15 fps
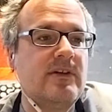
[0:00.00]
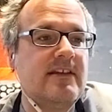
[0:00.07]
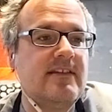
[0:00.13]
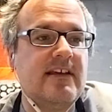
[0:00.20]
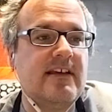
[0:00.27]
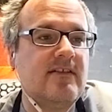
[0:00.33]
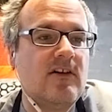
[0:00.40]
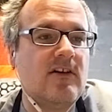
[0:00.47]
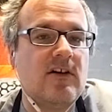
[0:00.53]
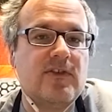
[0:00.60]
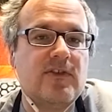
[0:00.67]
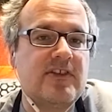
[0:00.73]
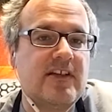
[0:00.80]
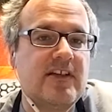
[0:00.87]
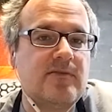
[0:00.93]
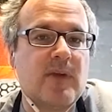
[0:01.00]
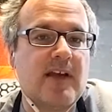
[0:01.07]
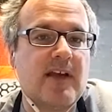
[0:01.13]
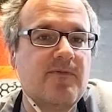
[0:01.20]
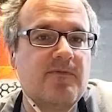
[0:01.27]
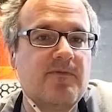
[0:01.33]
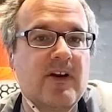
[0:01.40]
And then all of a sudden
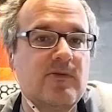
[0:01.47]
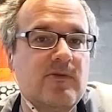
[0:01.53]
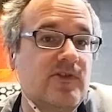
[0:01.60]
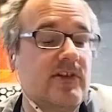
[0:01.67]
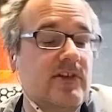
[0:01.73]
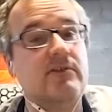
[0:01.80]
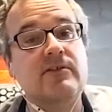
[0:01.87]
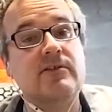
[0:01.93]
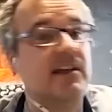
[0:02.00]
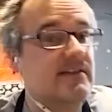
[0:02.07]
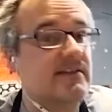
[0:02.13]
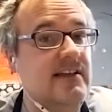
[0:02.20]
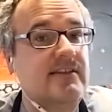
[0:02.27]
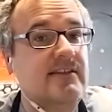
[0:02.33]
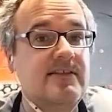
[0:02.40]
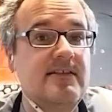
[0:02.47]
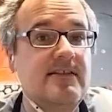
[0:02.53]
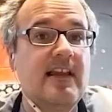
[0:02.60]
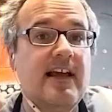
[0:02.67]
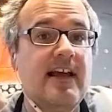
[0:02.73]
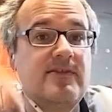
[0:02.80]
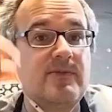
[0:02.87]
my friend was like, you got to take this
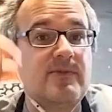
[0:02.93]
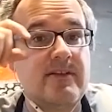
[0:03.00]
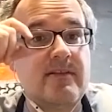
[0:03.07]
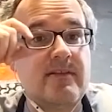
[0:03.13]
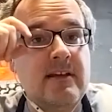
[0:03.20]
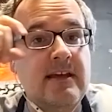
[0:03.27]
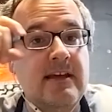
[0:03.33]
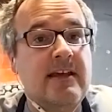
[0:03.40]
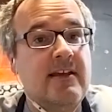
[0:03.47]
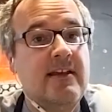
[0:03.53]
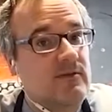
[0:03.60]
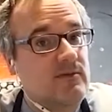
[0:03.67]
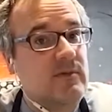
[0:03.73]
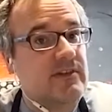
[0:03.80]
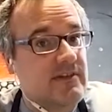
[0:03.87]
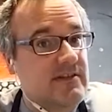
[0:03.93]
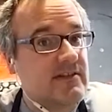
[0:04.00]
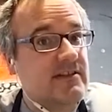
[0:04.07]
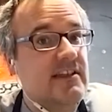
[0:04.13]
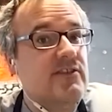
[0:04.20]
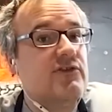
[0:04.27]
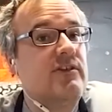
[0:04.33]
class with with this
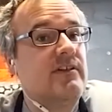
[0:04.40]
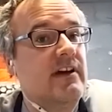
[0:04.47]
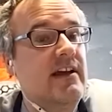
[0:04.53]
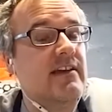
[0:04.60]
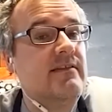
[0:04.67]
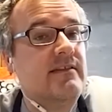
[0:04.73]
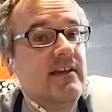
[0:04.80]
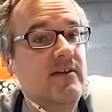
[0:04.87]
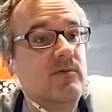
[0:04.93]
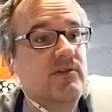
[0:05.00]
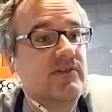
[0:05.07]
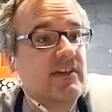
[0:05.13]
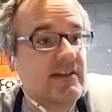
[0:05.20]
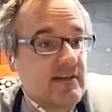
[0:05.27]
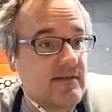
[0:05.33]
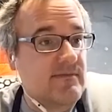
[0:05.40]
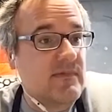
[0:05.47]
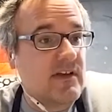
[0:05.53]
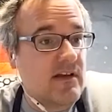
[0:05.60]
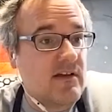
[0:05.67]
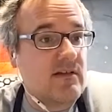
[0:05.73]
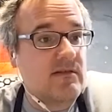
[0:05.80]
teacher and it was like
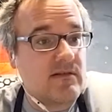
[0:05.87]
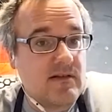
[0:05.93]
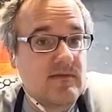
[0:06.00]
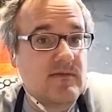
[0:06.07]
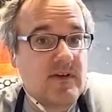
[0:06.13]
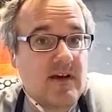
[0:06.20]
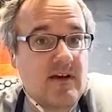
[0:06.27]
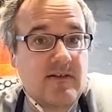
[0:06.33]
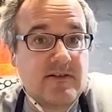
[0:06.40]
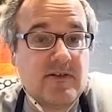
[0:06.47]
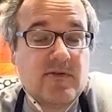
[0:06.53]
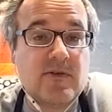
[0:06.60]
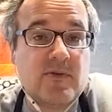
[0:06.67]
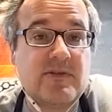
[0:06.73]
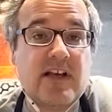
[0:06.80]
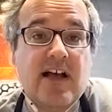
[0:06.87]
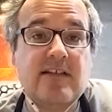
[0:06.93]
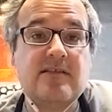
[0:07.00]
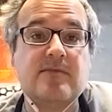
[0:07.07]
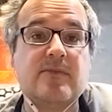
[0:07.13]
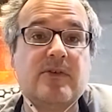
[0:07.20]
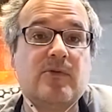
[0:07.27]
you know it was
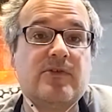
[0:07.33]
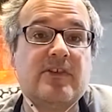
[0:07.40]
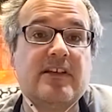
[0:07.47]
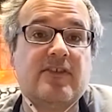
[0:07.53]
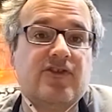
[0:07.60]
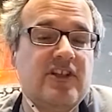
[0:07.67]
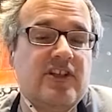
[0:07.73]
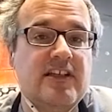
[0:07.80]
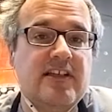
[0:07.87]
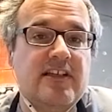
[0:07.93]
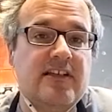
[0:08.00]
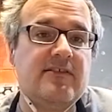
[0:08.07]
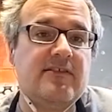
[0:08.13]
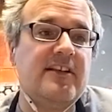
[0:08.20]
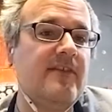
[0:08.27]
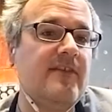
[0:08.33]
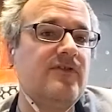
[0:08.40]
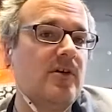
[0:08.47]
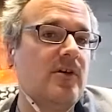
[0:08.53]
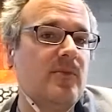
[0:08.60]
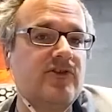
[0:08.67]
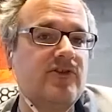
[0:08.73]
awesome it was like she gave
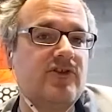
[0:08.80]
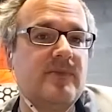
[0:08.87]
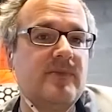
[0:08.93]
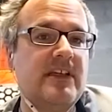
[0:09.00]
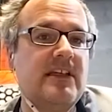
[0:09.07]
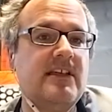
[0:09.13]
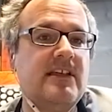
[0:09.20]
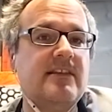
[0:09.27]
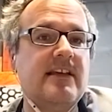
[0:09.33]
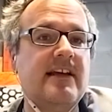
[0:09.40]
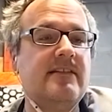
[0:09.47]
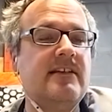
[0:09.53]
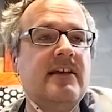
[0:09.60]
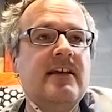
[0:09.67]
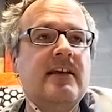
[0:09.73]
so much to me that